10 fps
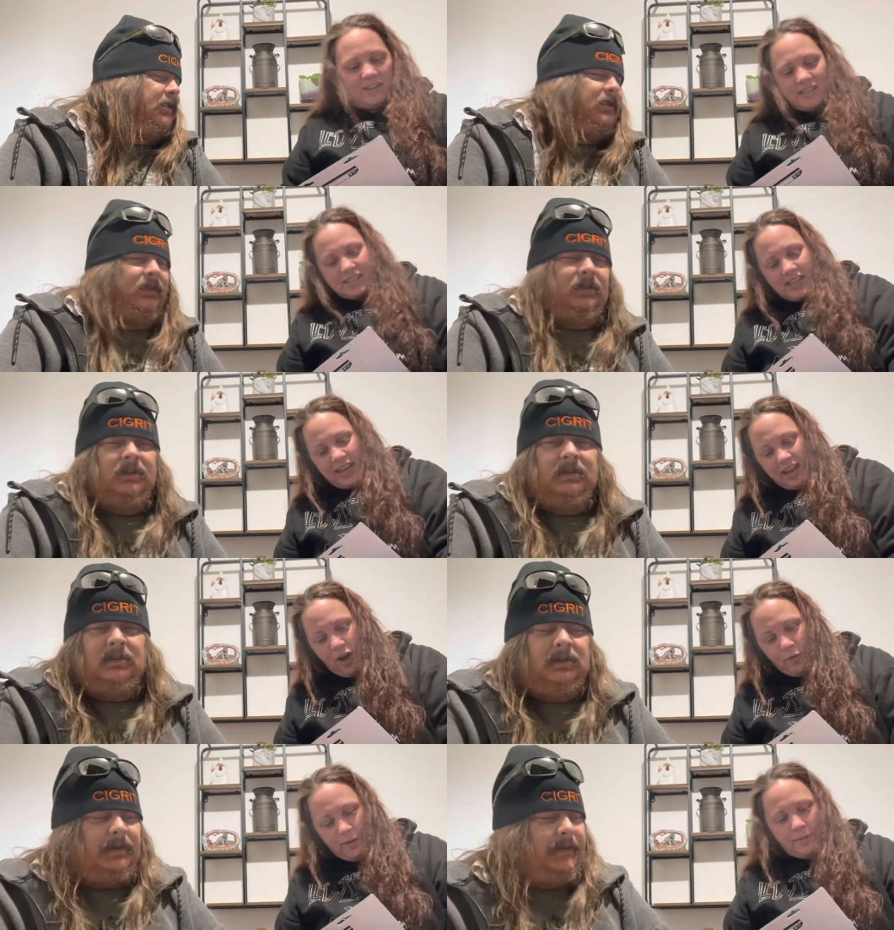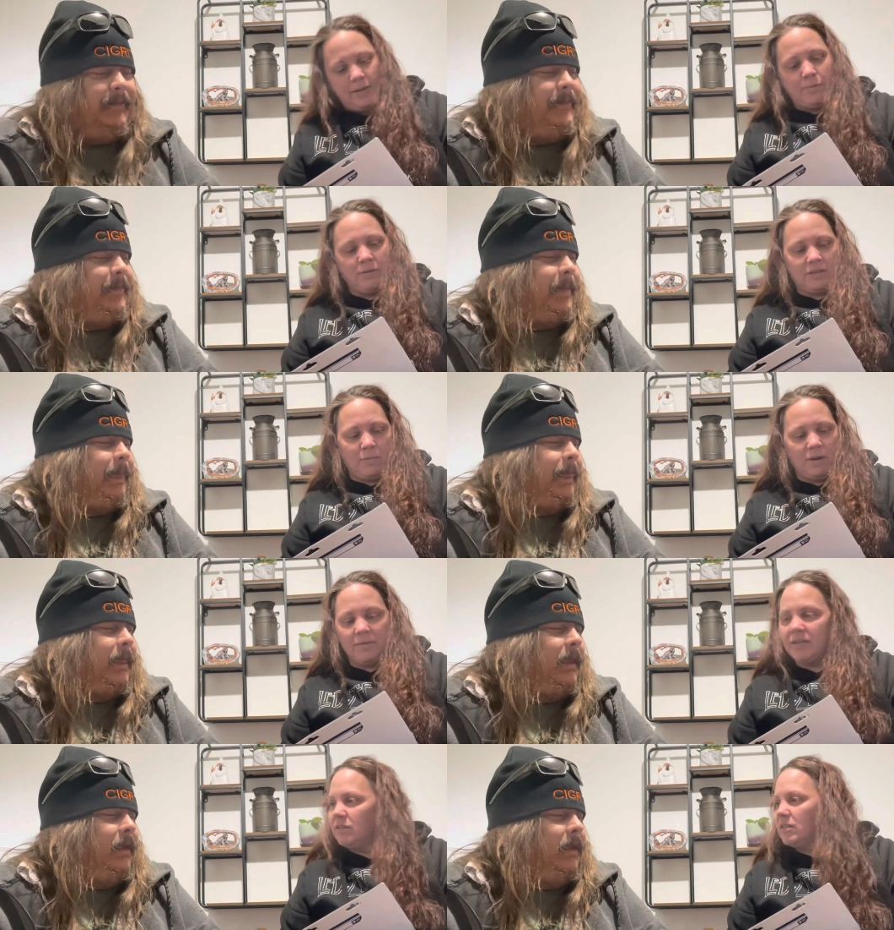Speaker 1: this like help when we put the
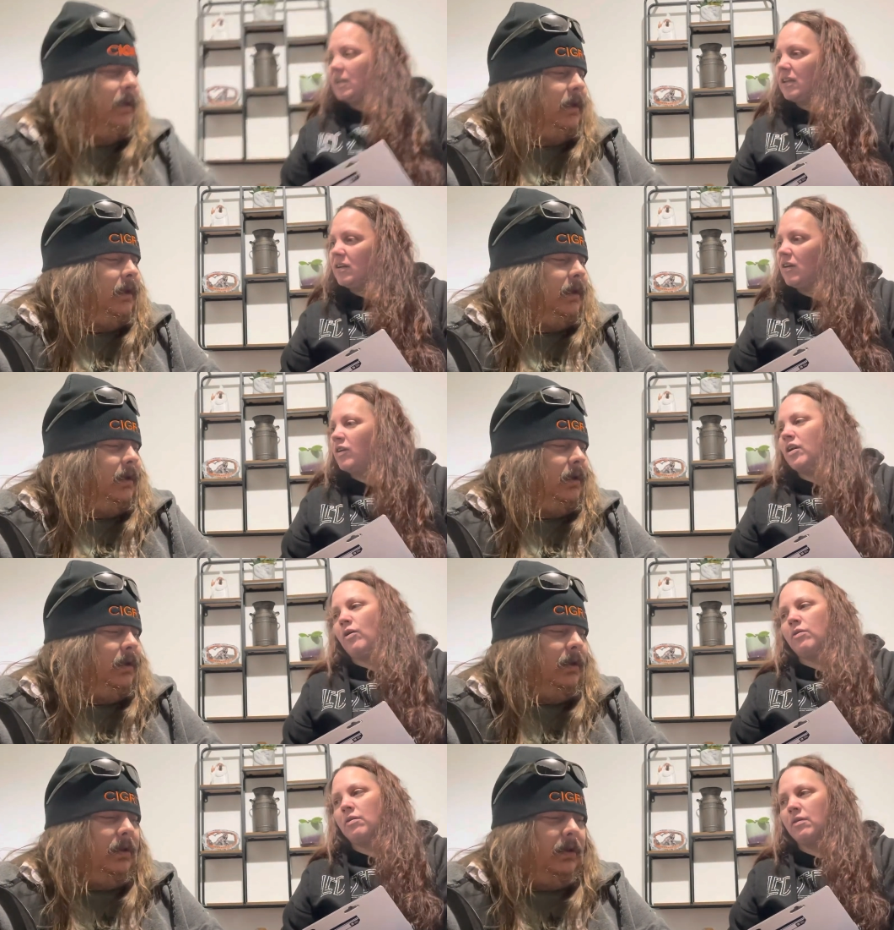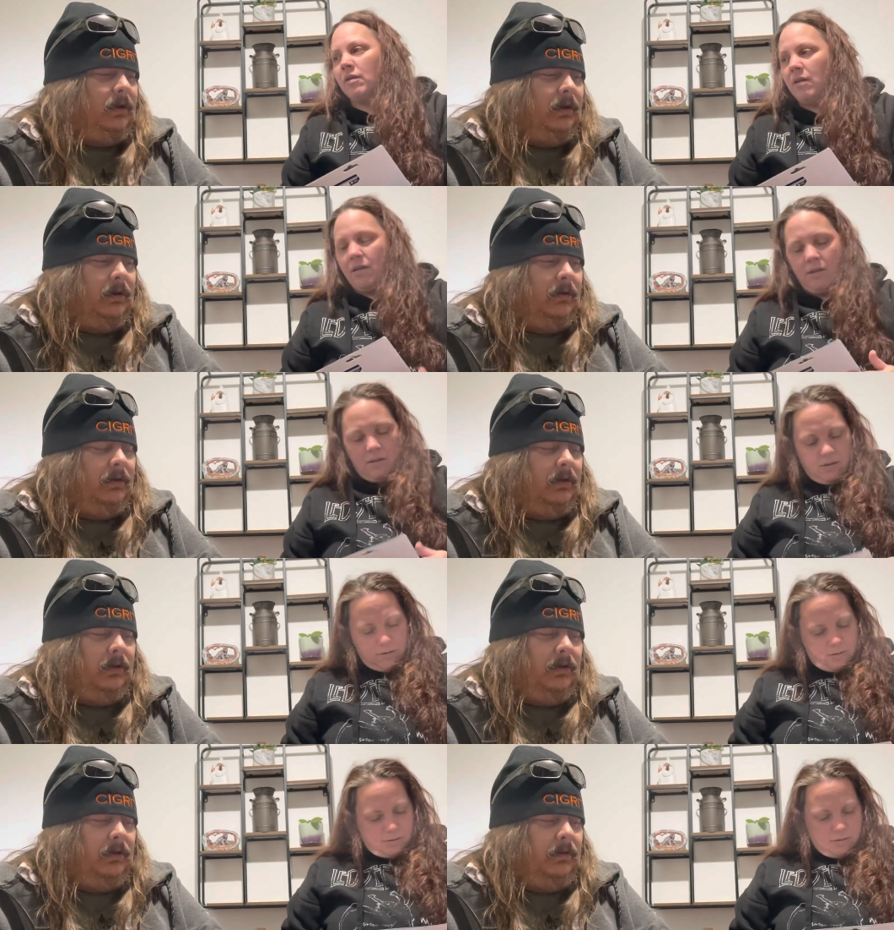barbecue together, or no?
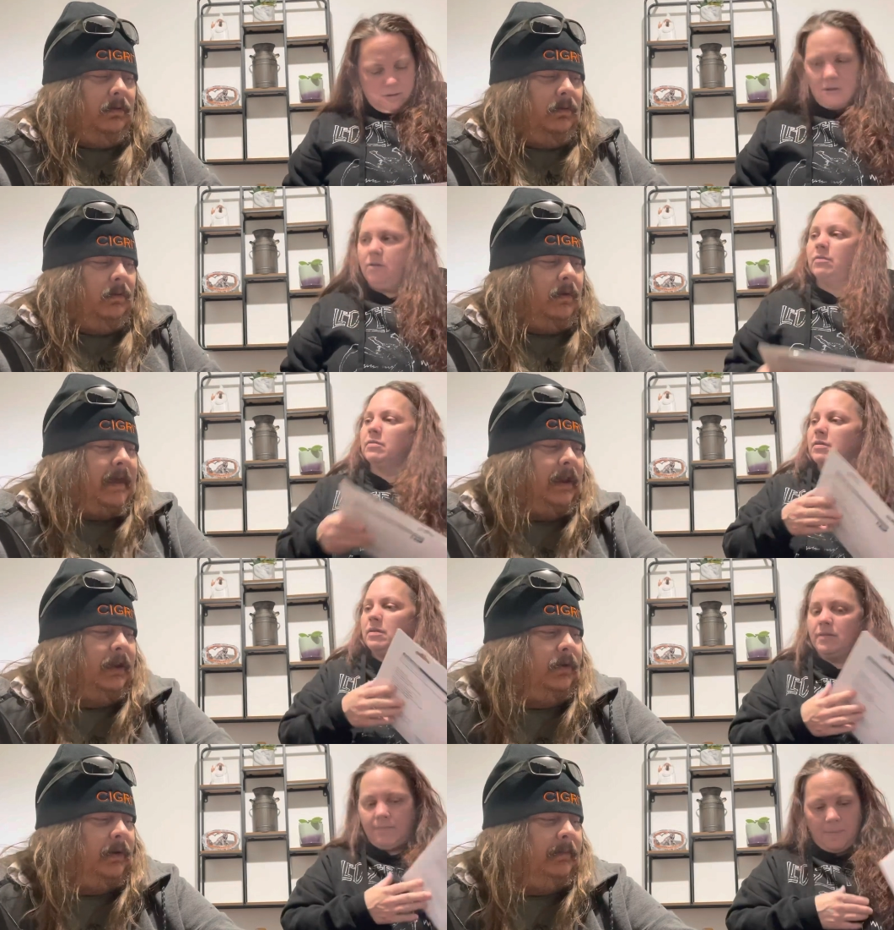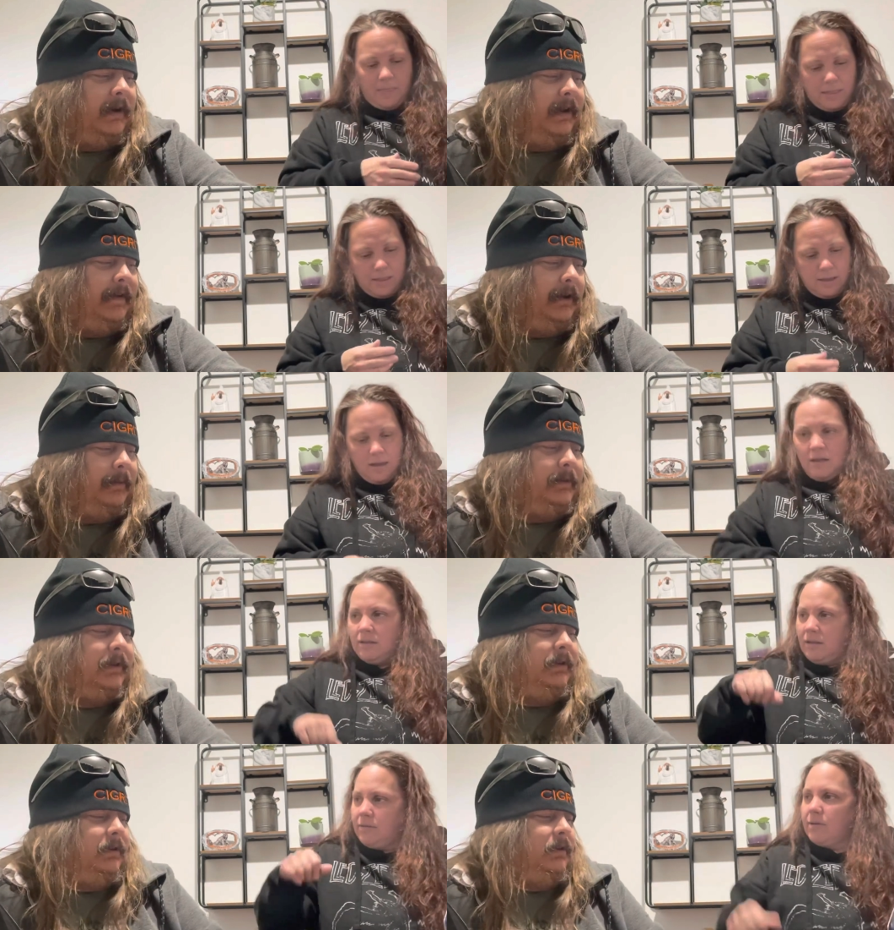You know. Well, that
Speaker 2: little one might have helped.
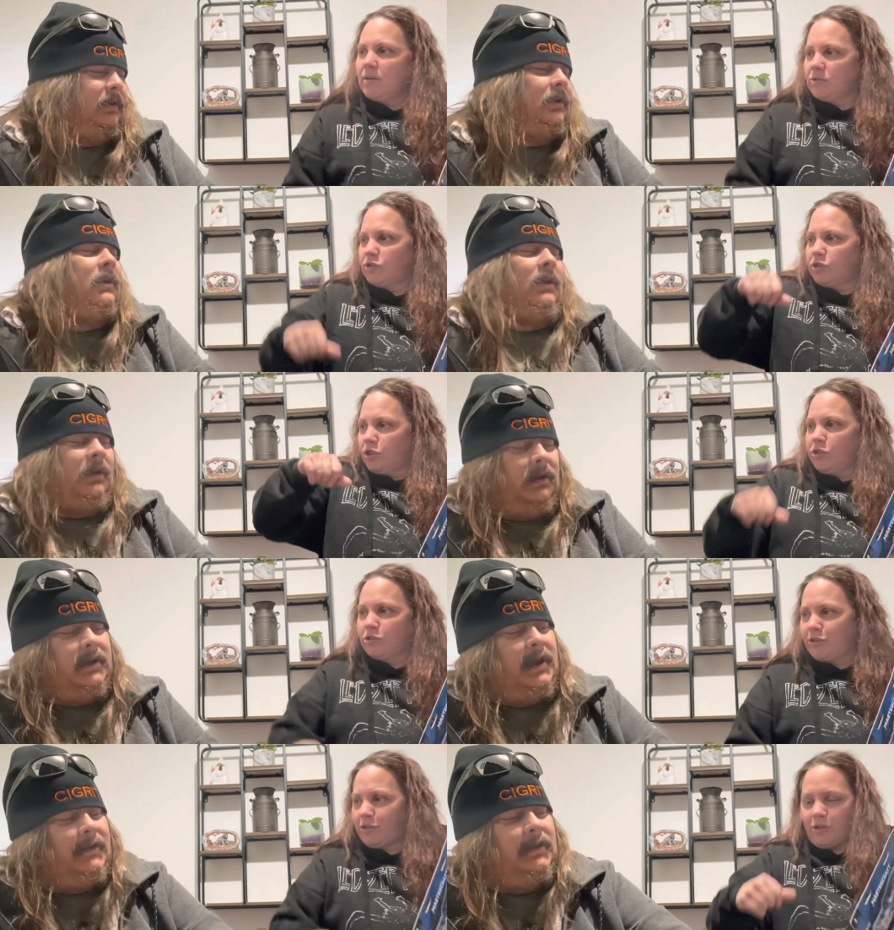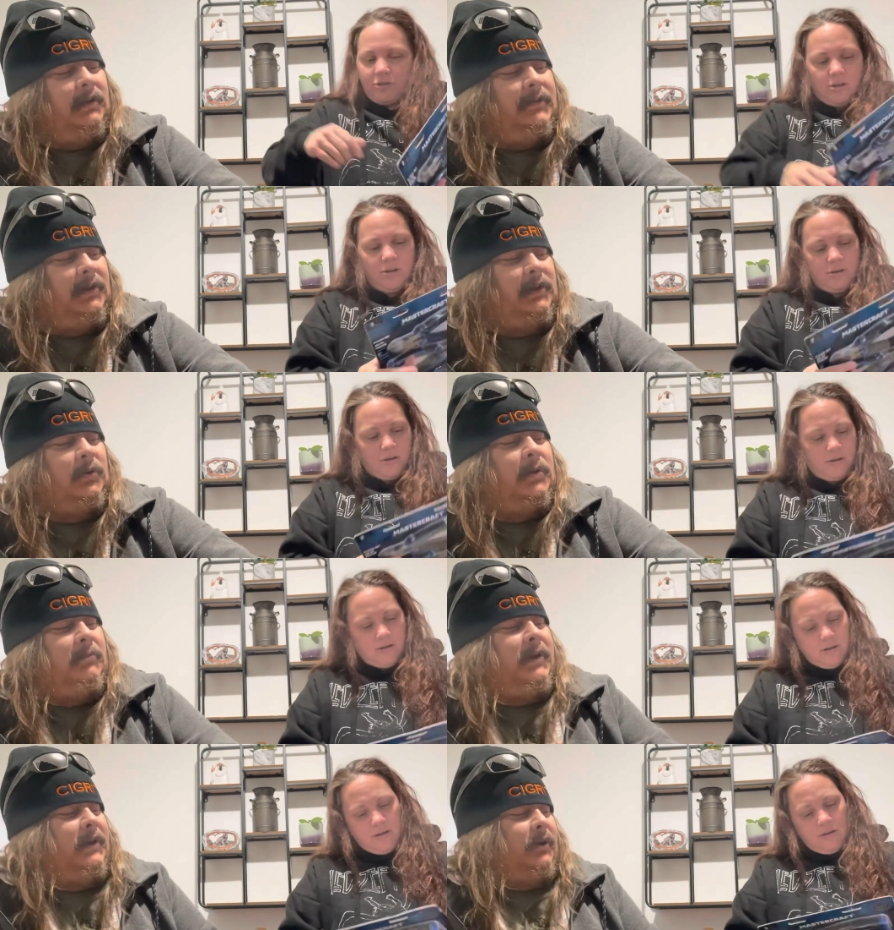Like we go. Yeah, the the little one
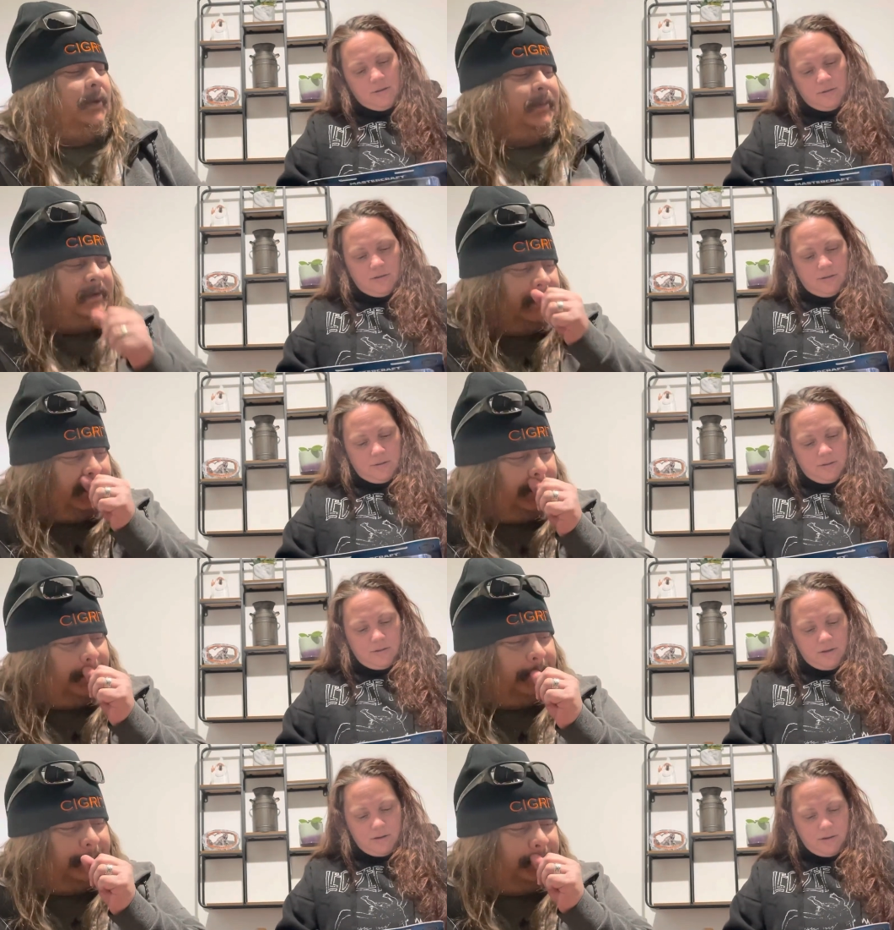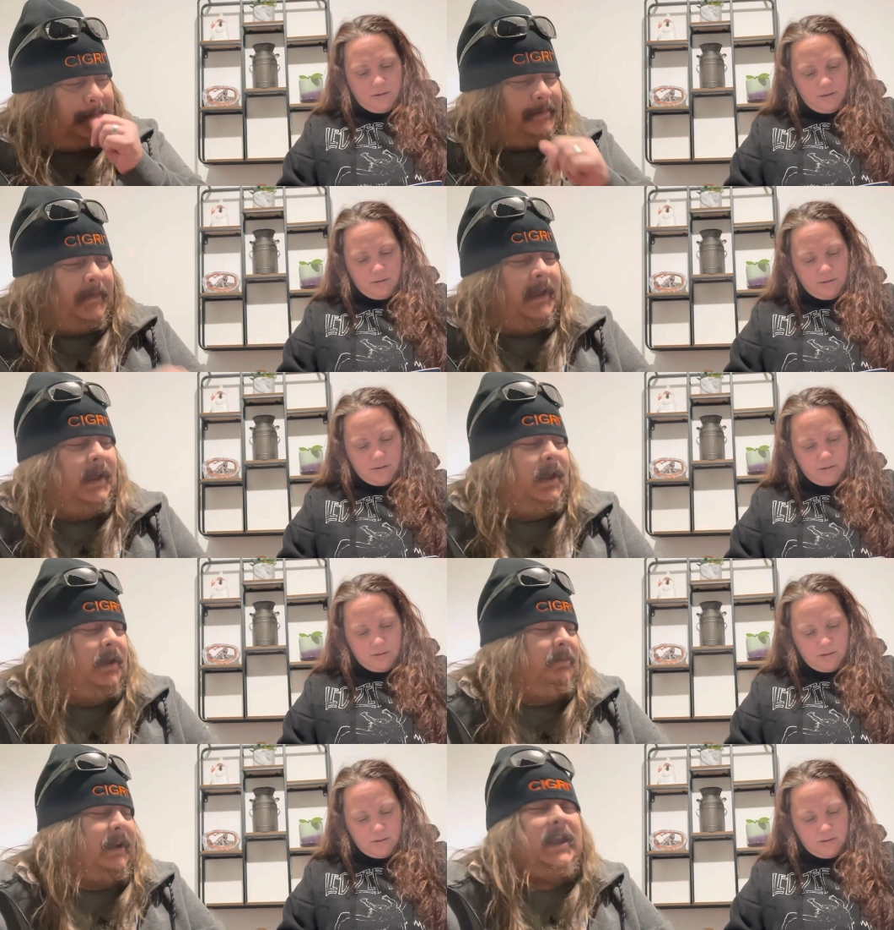might have helped.
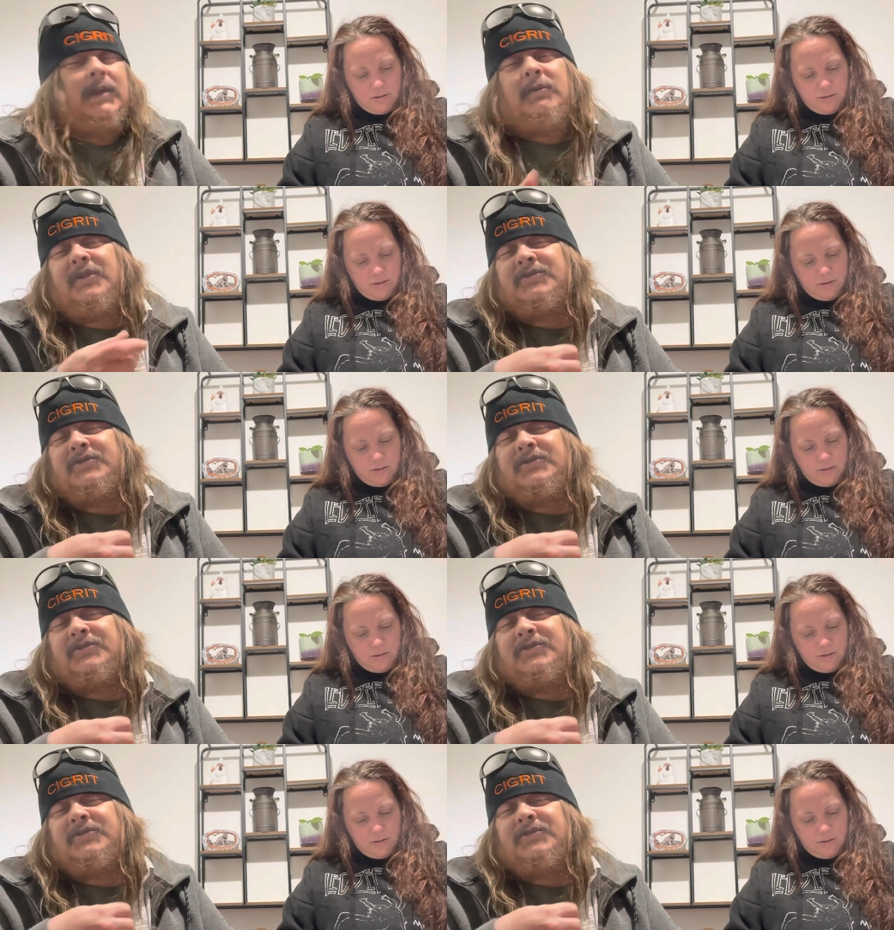But it came with its